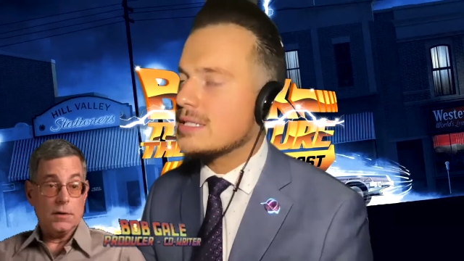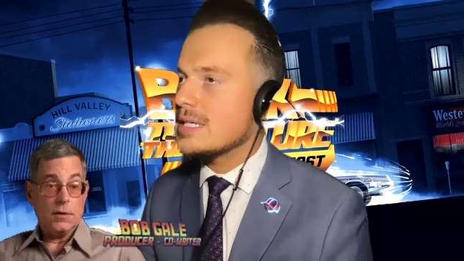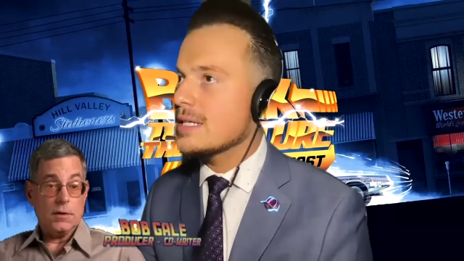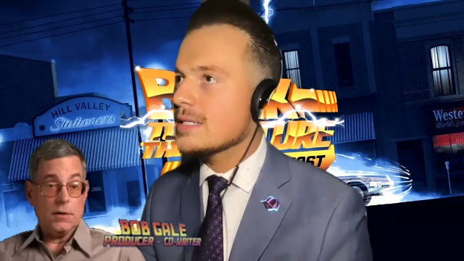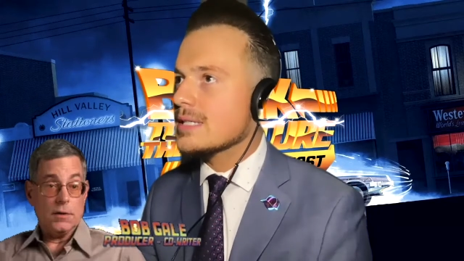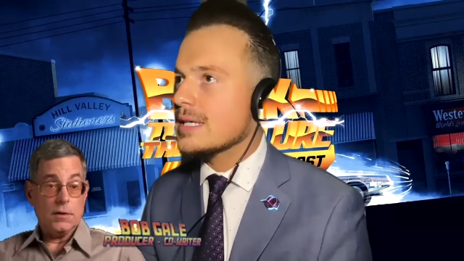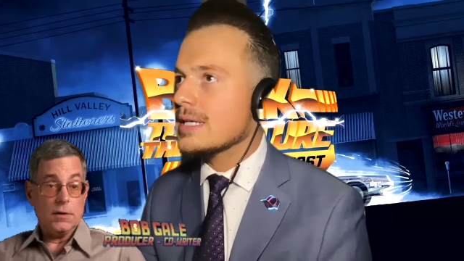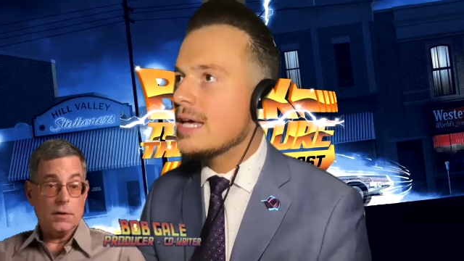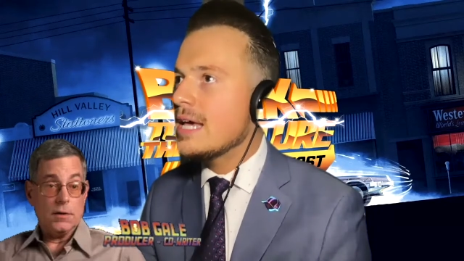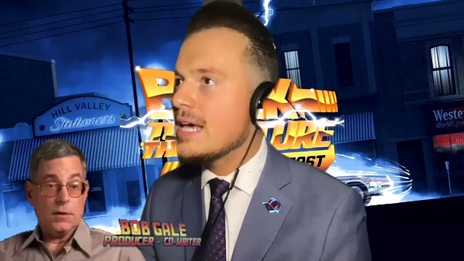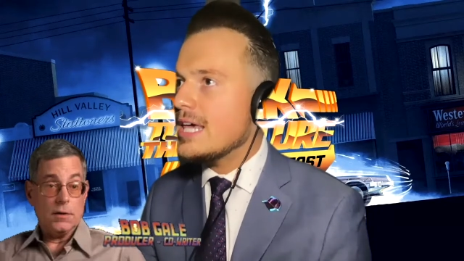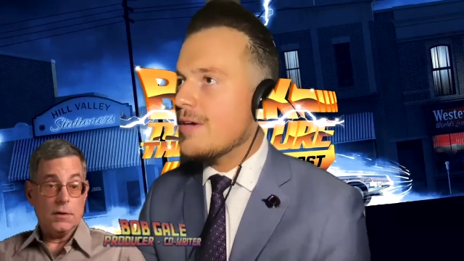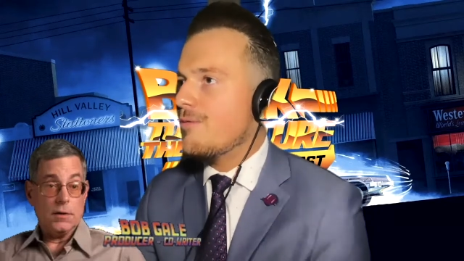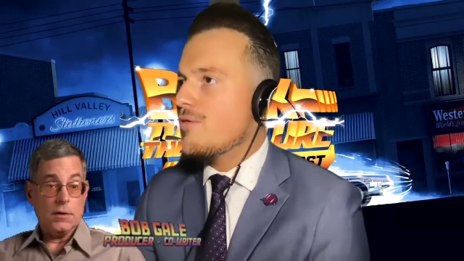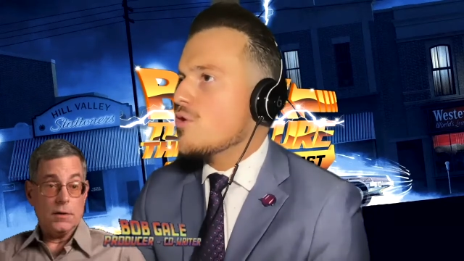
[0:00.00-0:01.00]
Speaker 1: and if
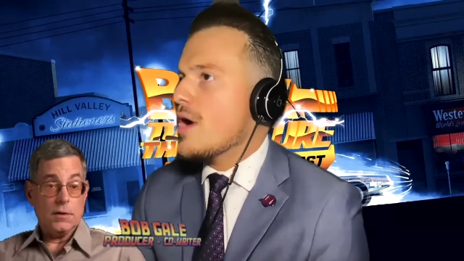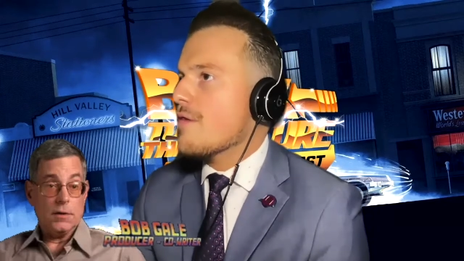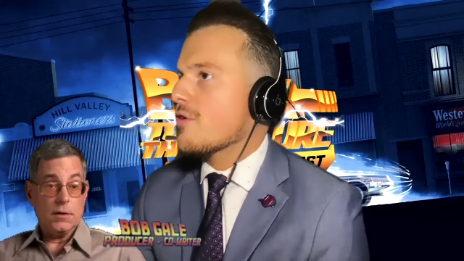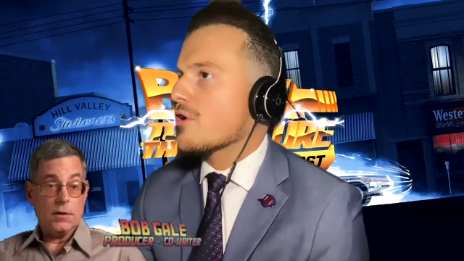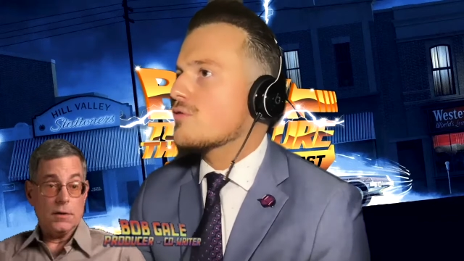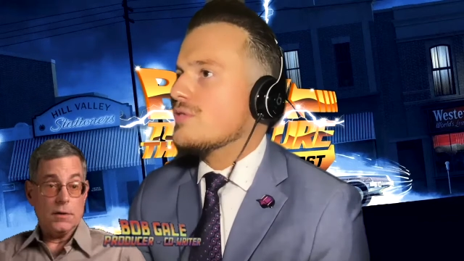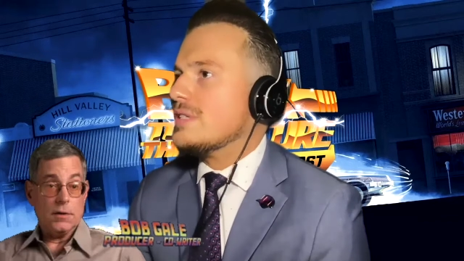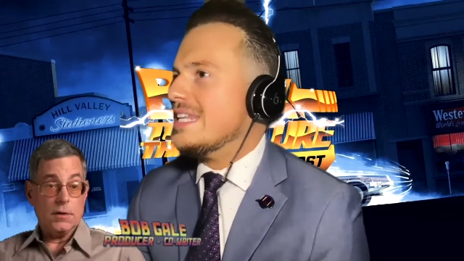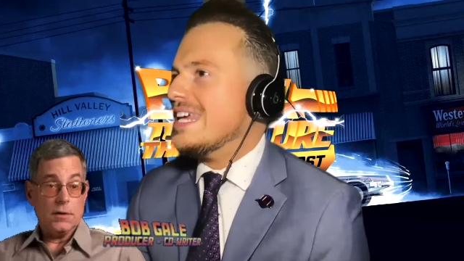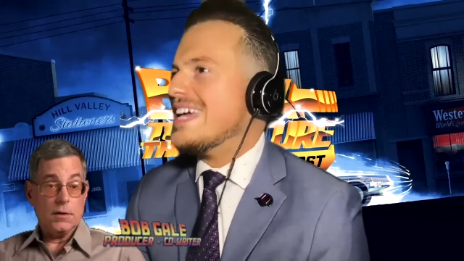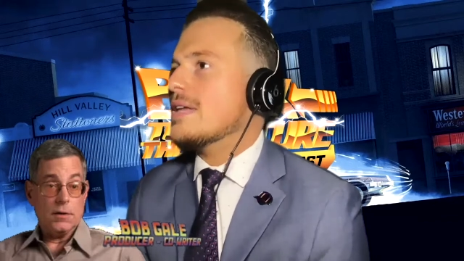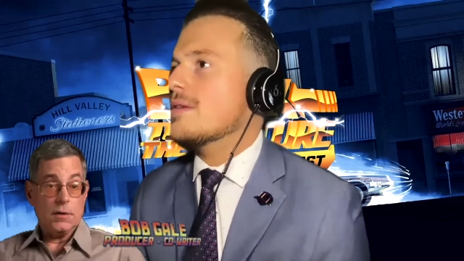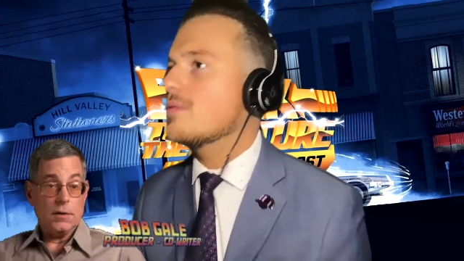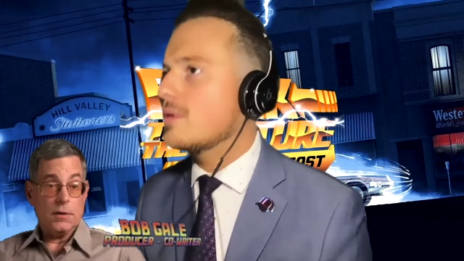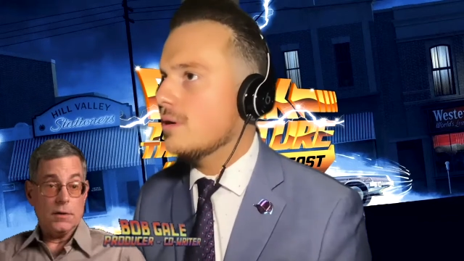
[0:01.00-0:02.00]
you ever did
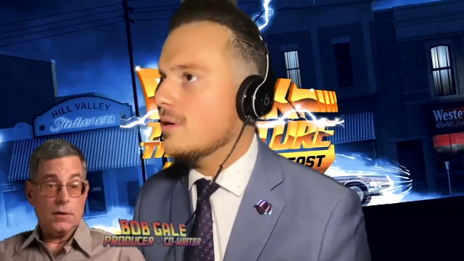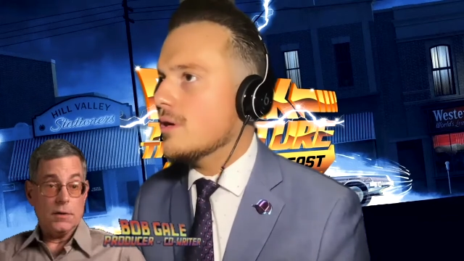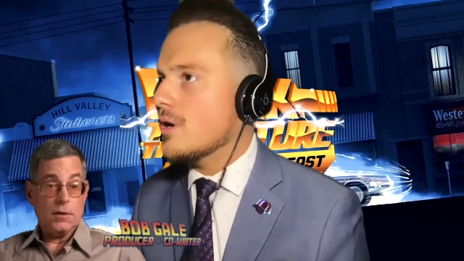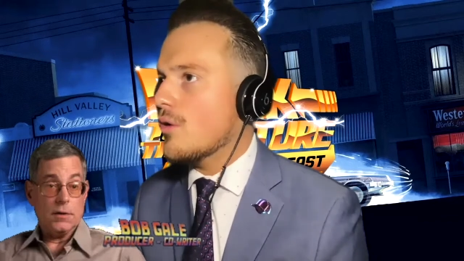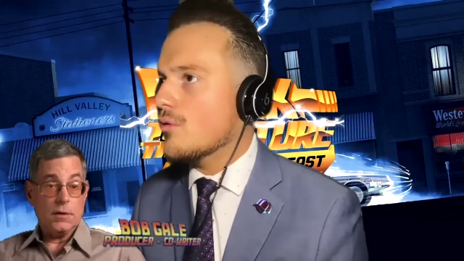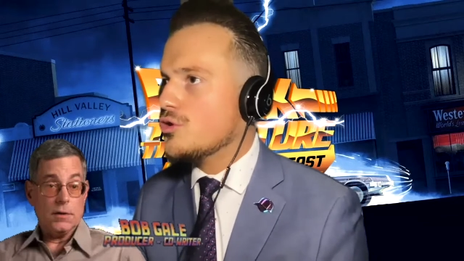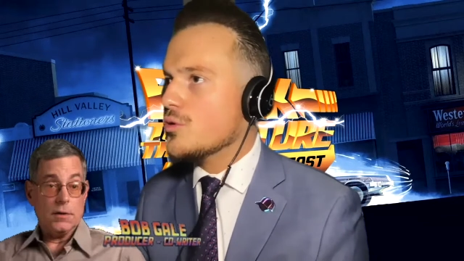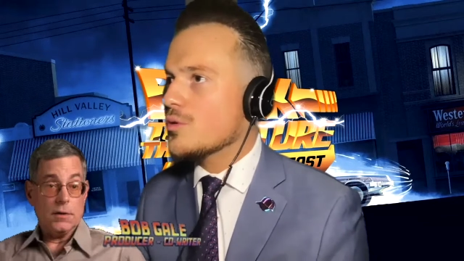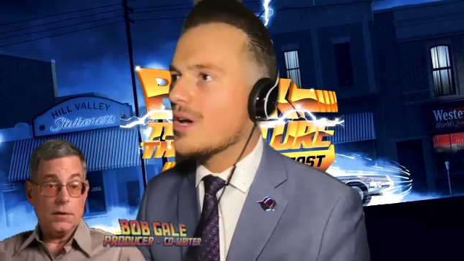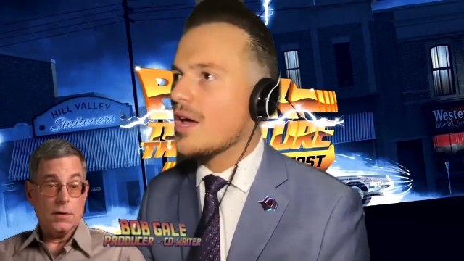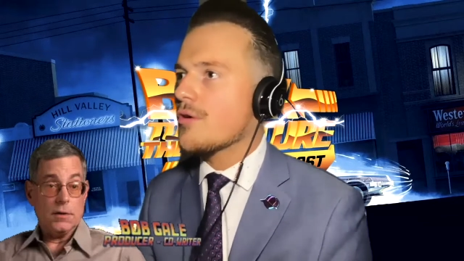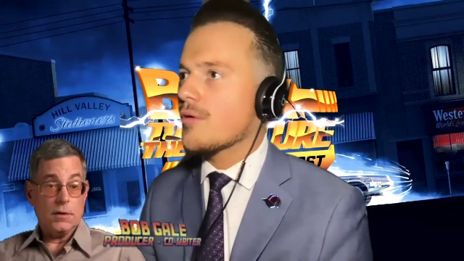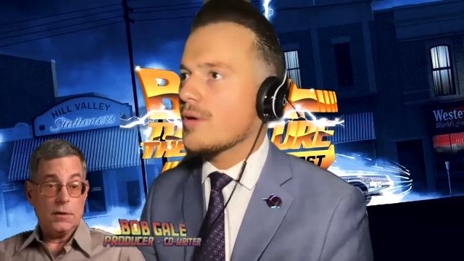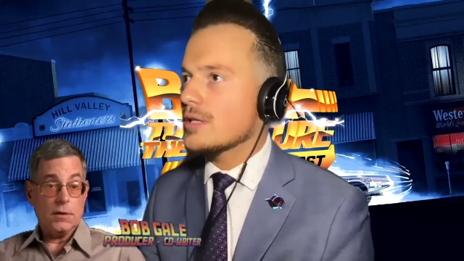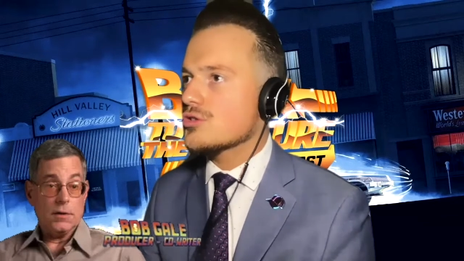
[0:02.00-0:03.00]
you know do another
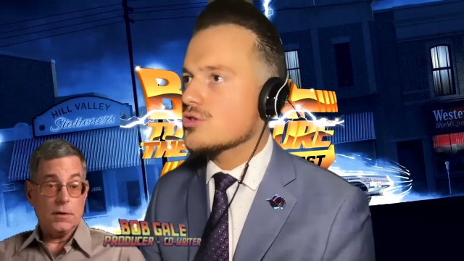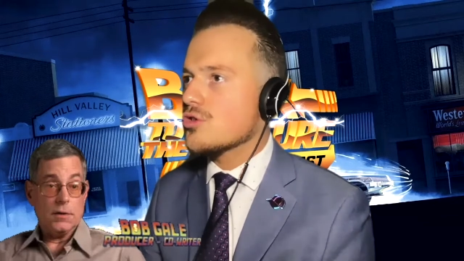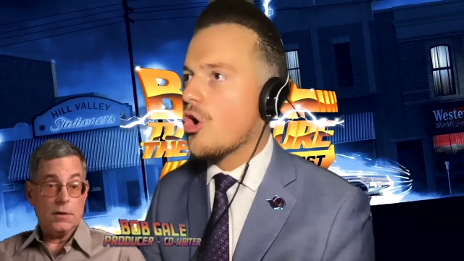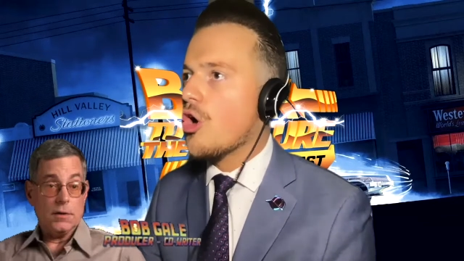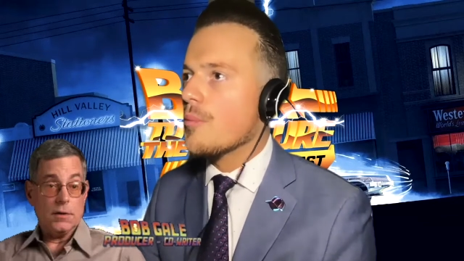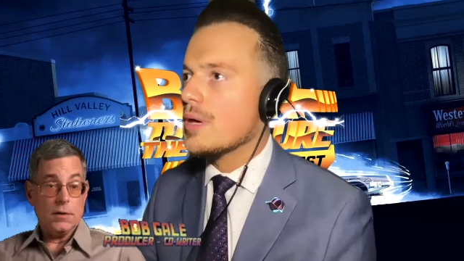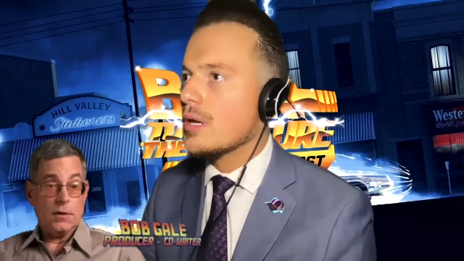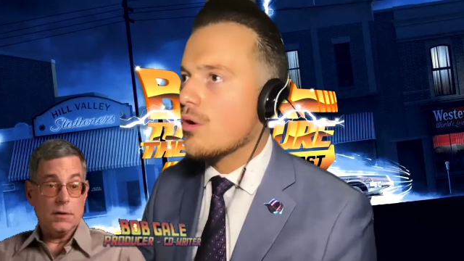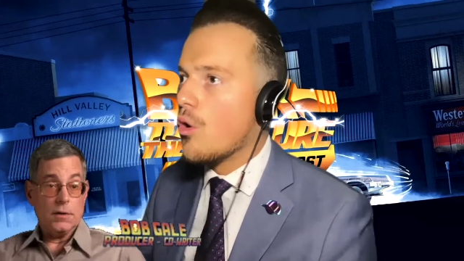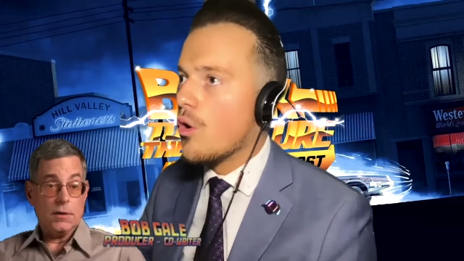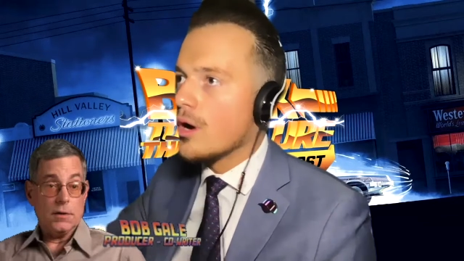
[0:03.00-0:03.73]
installment or